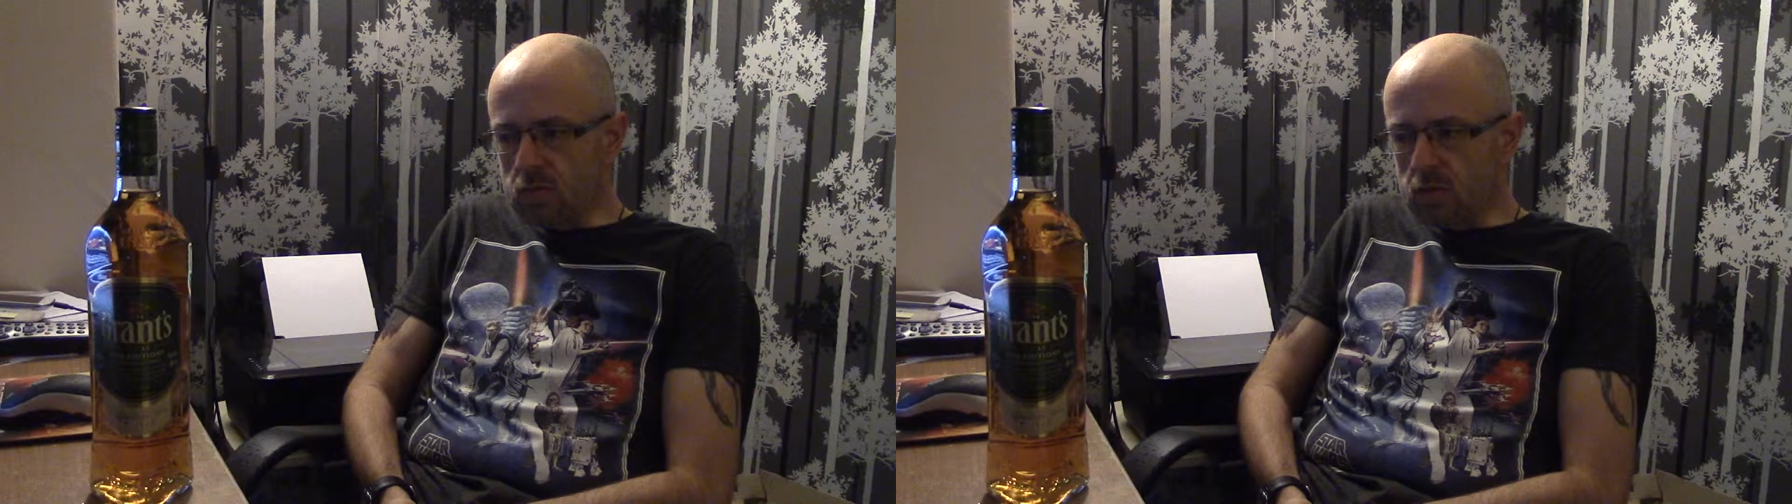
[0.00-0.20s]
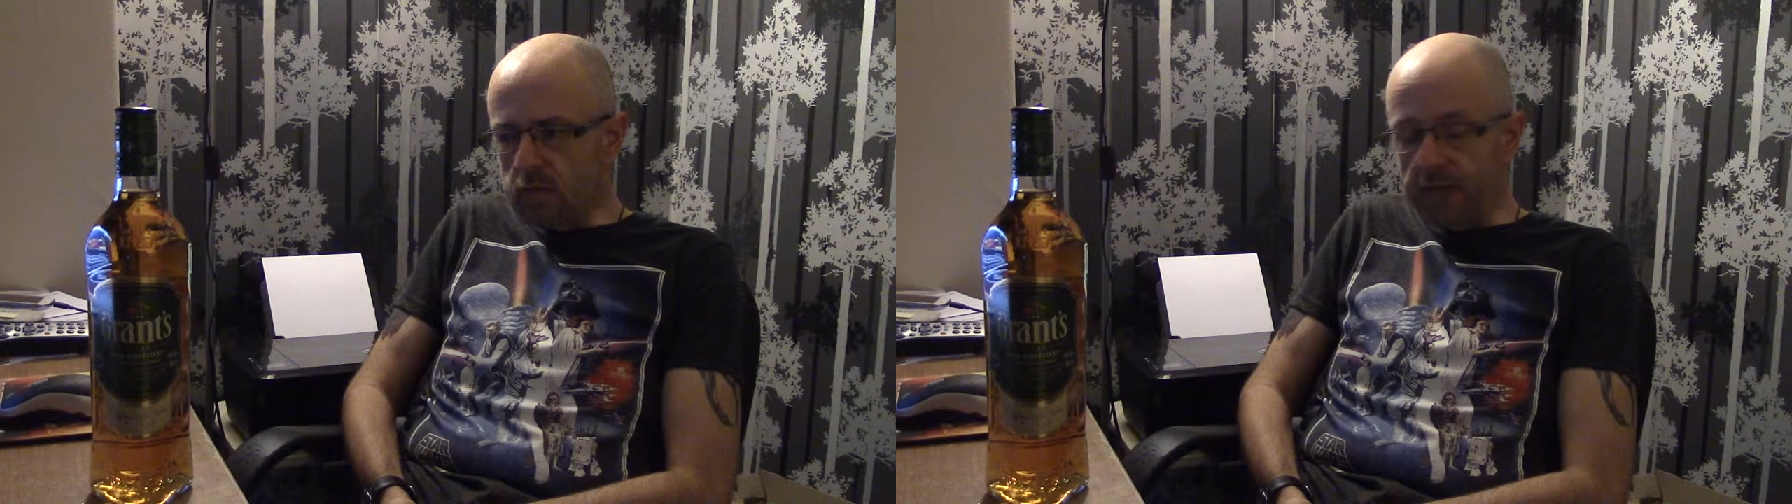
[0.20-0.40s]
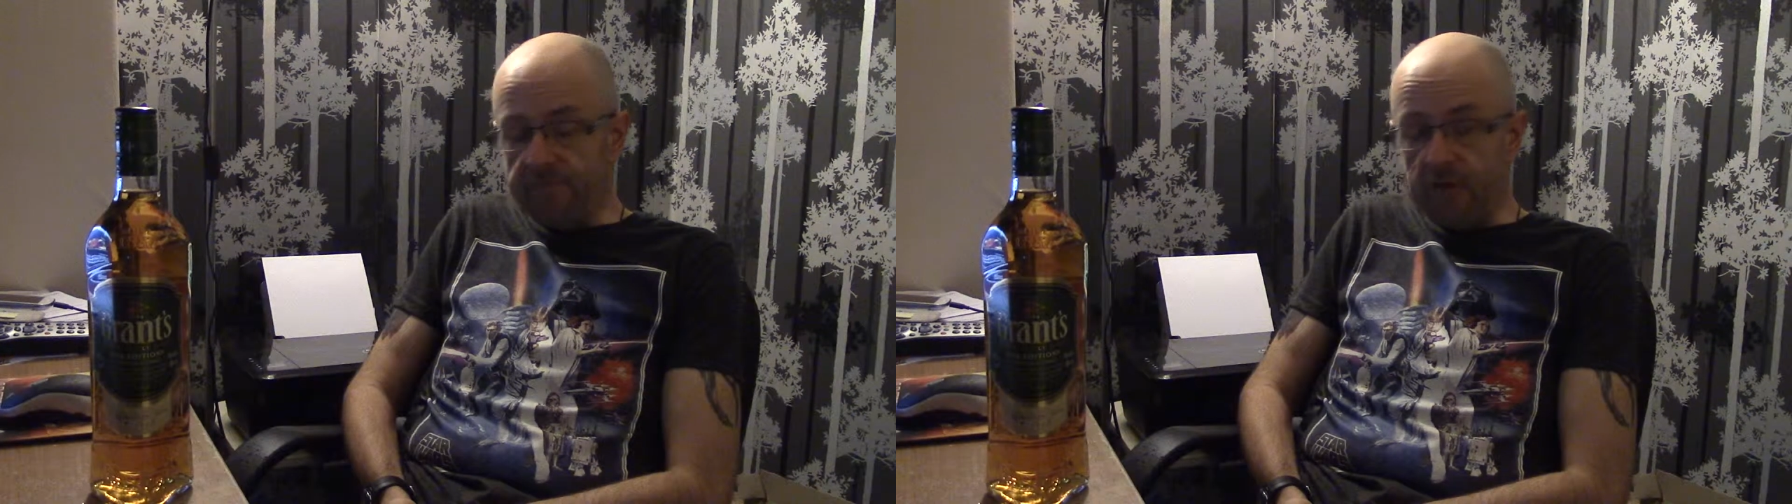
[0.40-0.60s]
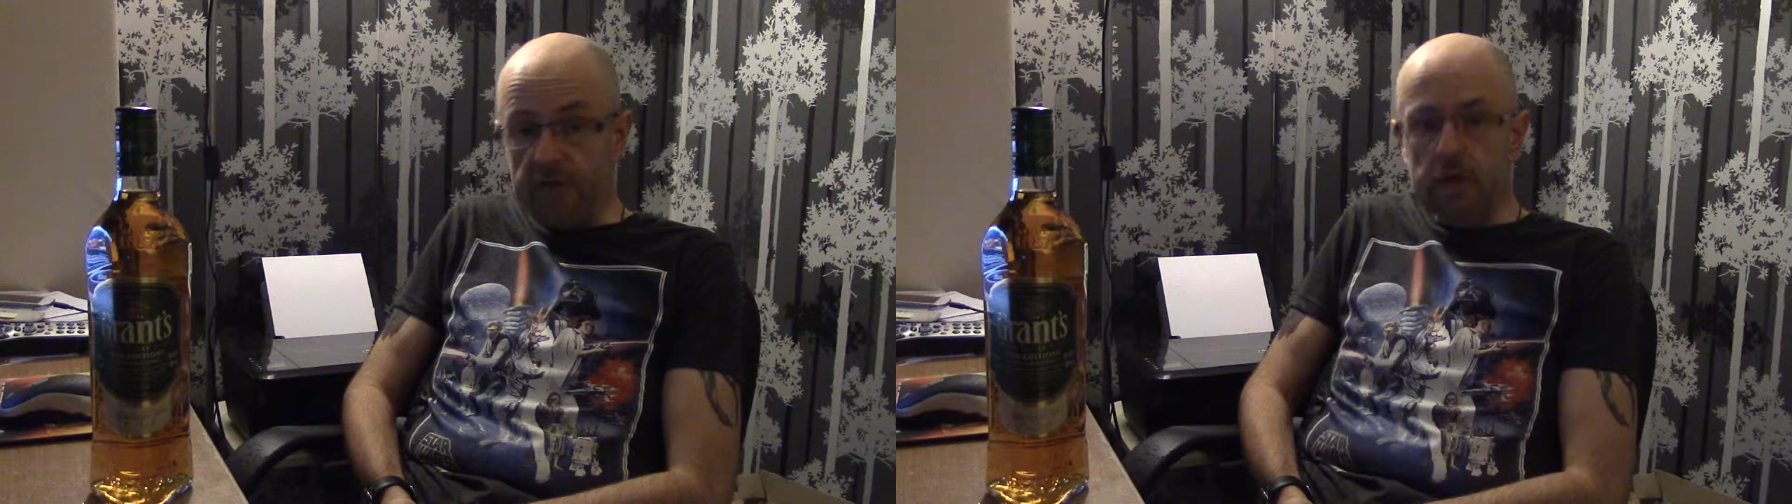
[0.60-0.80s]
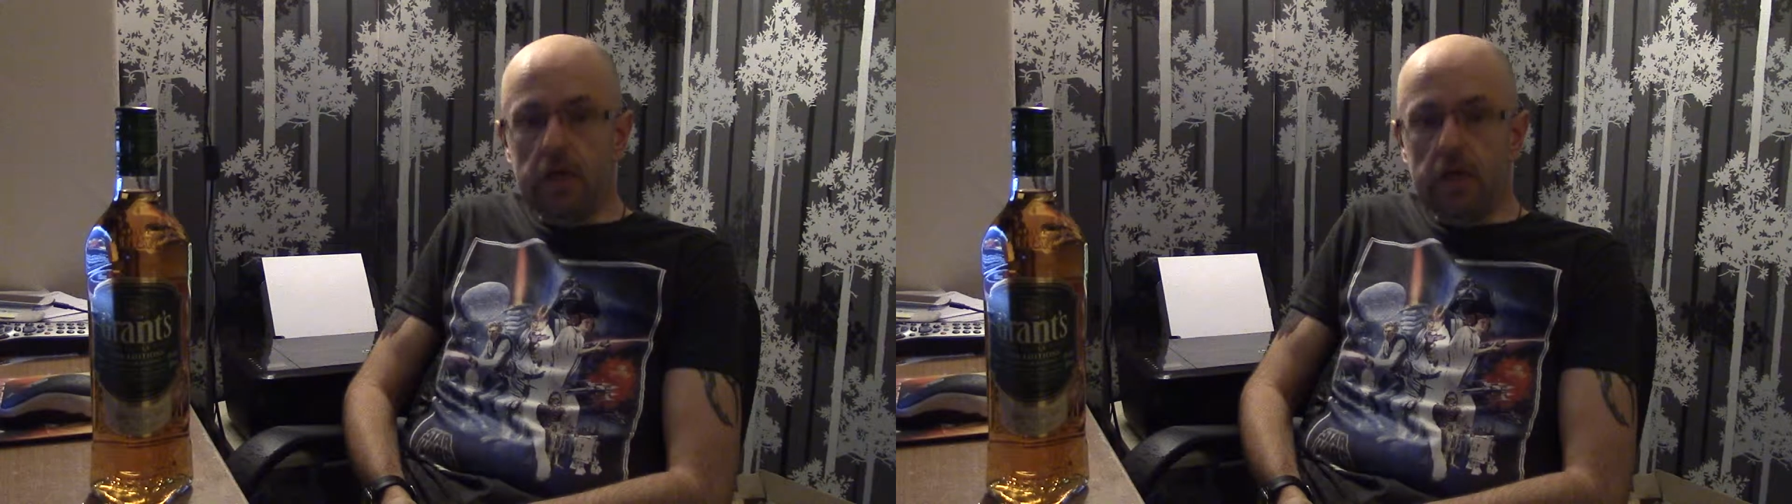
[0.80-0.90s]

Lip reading: Yeah, 5.